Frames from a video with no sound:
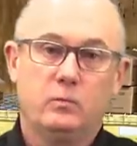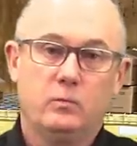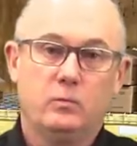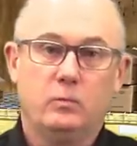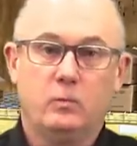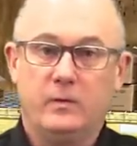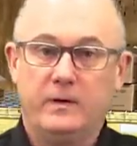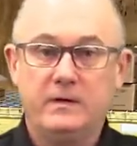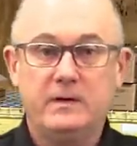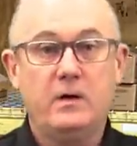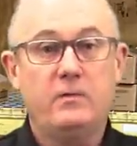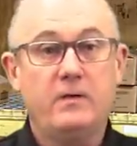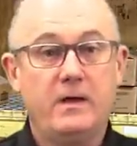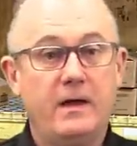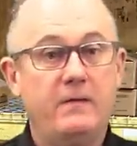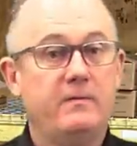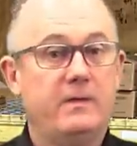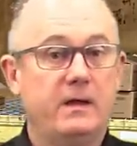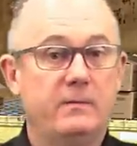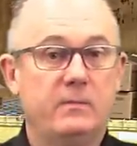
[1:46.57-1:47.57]
we don't
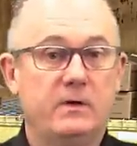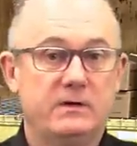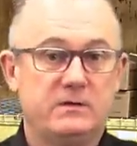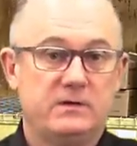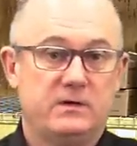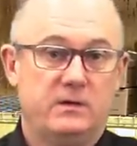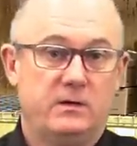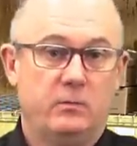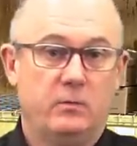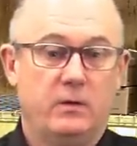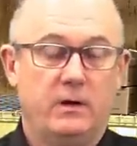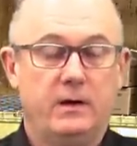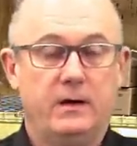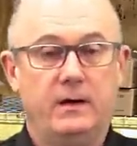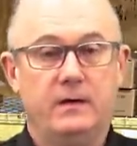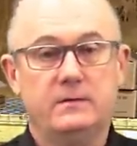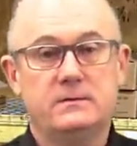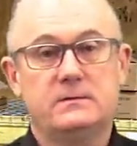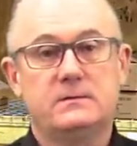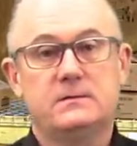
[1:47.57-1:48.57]
have that much in our
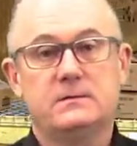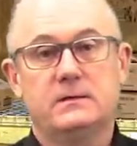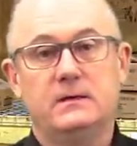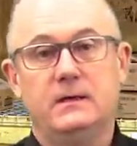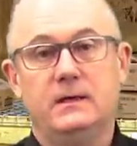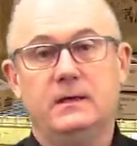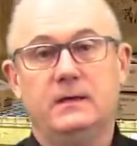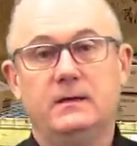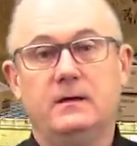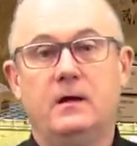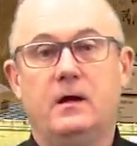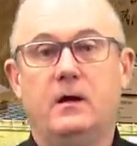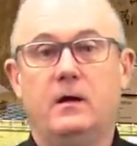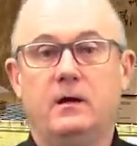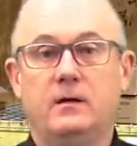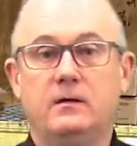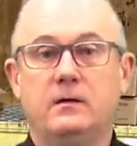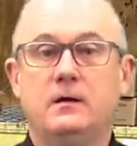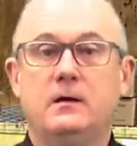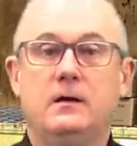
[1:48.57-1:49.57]
warehouse, and
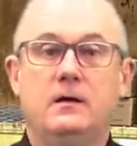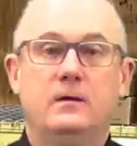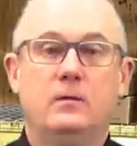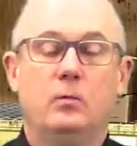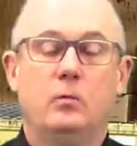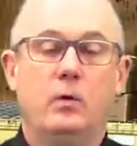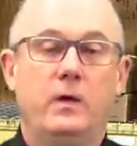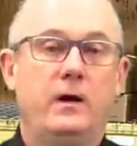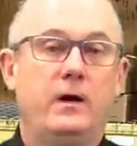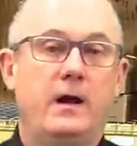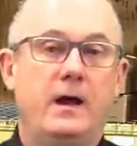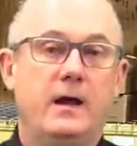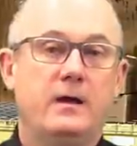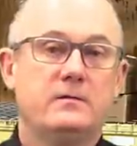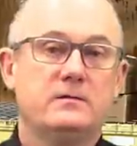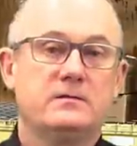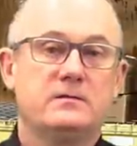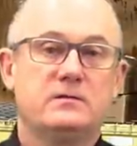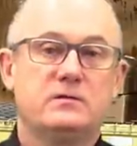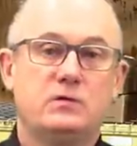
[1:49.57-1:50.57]
our
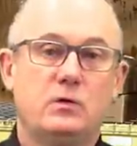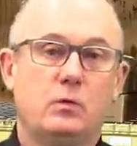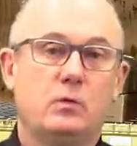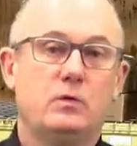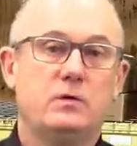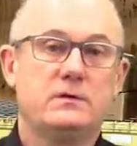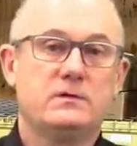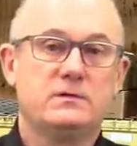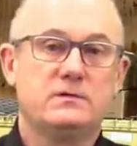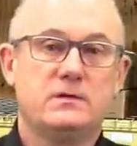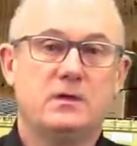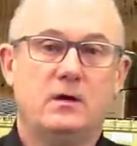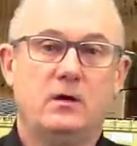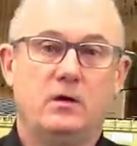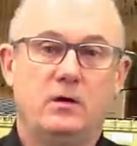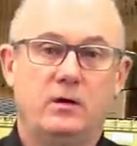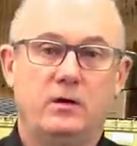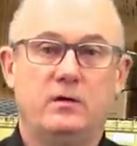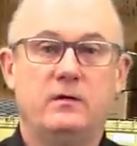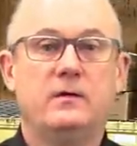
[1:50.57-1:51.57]
warehouse stores
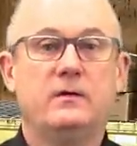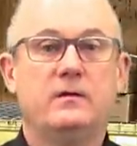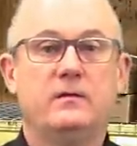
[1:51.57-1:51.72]
are